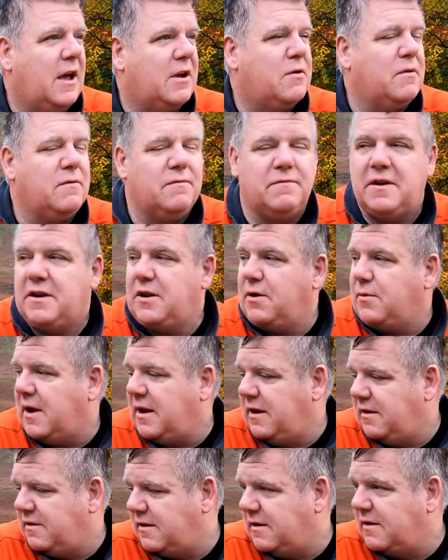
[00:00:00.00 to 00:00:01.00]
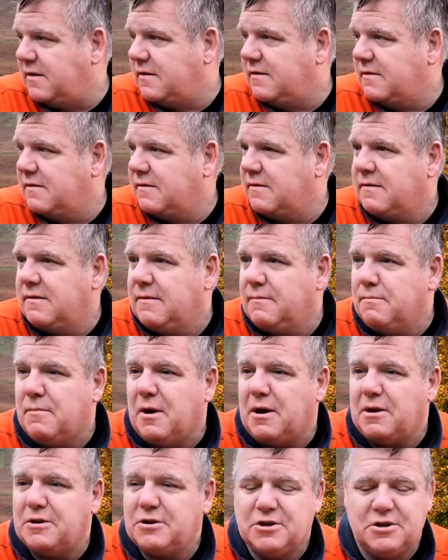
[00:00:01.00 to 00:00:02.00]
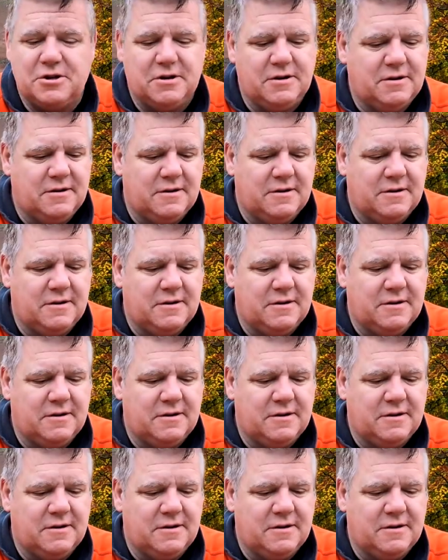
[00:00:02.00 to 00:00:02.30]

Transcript: couldn't video anything much,